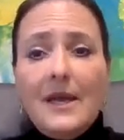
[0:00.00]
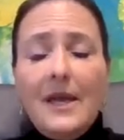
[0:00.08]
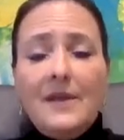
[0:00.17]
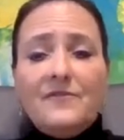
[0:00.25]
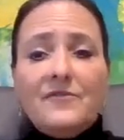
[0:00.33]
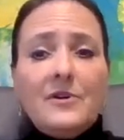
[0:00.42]

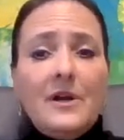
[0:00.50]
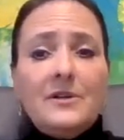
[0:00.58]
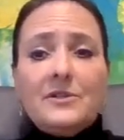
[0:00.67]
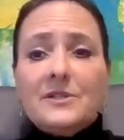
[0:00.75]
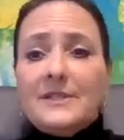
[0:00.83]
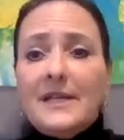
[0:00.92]
and for
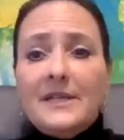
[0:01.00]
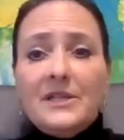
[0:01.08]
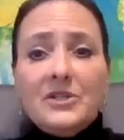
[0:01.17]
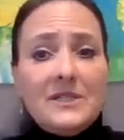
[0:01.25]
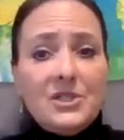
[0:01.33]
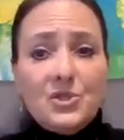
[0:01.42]
understanding
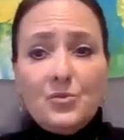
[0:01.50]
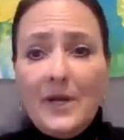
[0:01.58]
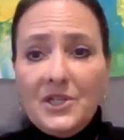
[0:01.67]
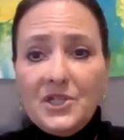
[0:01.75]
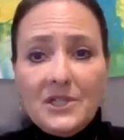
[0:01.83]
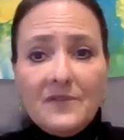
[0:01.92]
your
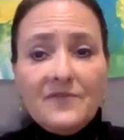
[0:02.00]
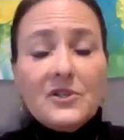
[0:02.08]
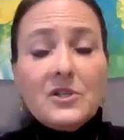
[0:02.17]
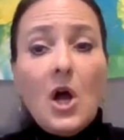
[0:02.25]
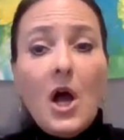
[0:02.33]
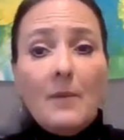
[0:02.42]
situation, for
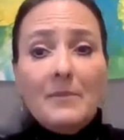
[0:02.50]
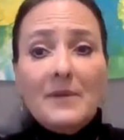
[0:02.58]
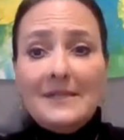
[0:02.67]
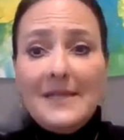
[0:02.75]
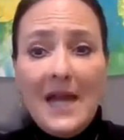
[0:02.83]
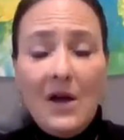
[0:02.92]

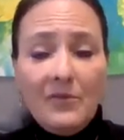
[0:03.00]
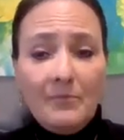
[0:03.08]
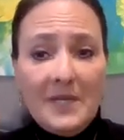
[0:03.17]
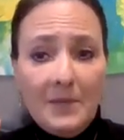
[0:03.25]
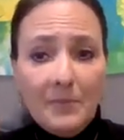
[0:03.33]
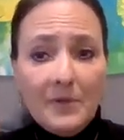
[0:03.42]
calming down
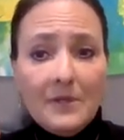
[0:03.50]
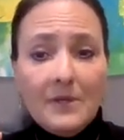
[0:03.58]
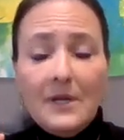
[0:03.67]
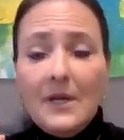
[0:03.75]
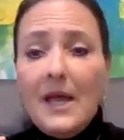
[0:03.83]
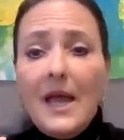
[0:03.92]

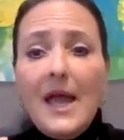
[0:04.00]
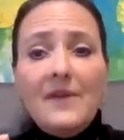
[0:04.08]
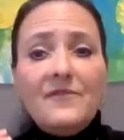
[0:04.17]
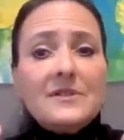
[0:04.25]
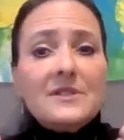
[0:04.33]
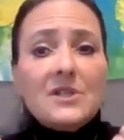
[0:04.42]
people,
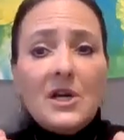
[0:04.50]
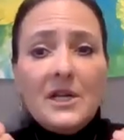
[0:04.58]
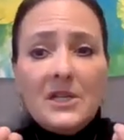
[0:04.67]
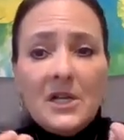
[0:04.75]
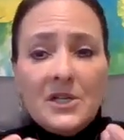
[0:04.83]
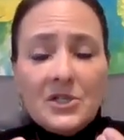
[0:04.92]
and for
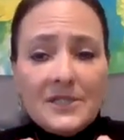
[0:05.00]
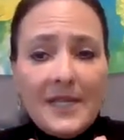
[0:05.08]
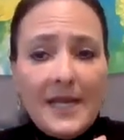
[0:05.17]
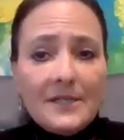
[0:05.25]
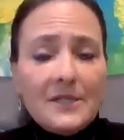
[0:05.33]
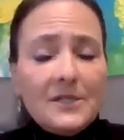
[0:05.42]
starting to
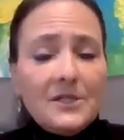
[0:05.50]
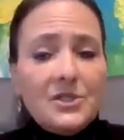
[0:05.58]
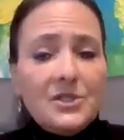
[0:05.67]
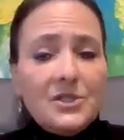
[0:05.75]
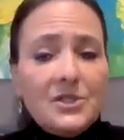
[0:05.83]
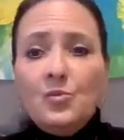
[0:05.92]
understand,
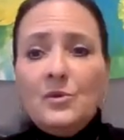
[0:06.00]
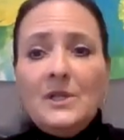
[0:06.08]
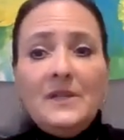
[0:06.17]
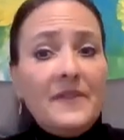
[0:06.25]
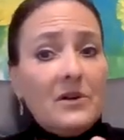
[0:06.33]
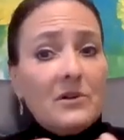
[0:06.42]
do you
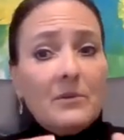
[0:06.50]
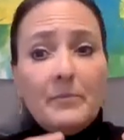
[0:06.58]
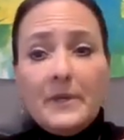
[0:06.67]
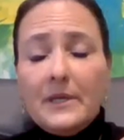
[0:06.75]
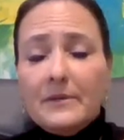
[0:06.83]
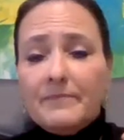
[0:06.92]
need
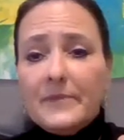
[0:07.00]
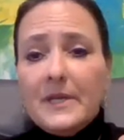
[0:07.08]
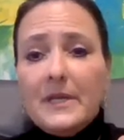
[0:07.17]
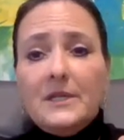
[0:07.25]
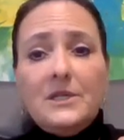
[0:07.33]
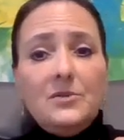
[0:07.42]
therapy?
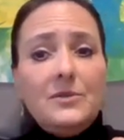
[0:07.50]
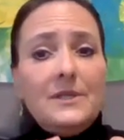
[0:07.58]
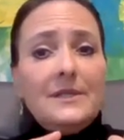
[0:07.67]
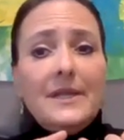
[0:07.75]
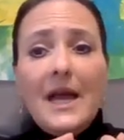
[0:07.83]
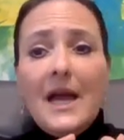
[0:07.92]
Do you
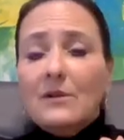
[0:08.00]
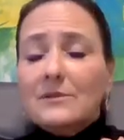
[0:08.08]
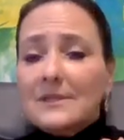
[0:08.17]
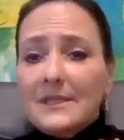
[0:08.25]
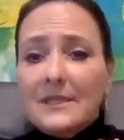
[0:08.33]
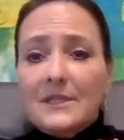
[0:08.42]
need
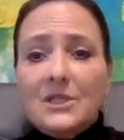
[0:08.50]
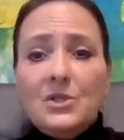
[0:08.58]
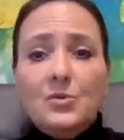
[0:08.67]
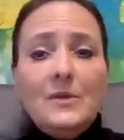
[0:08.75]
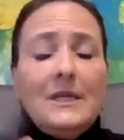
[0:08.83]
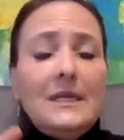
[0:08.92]
counseling? Do
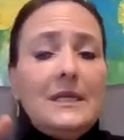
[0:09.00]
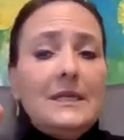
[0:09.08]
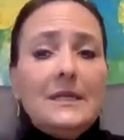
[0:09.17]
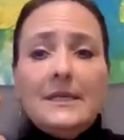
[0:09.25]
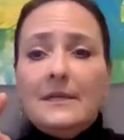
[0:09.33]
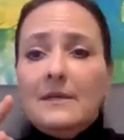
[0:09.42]
you need
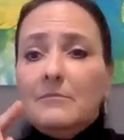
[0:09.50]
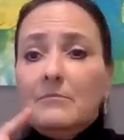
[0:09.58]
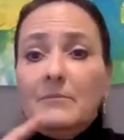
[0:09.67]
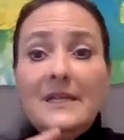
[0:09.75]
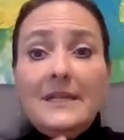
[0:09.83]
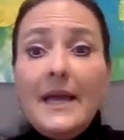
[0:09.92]

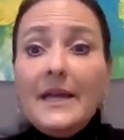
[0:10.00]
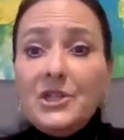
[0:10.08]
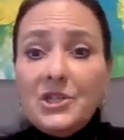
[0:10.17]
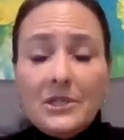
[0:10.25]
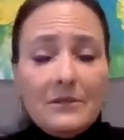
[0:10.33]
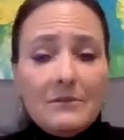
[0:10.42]

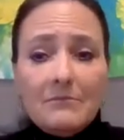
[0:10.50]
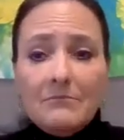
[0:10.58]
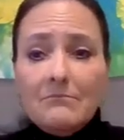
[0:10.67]
mediation?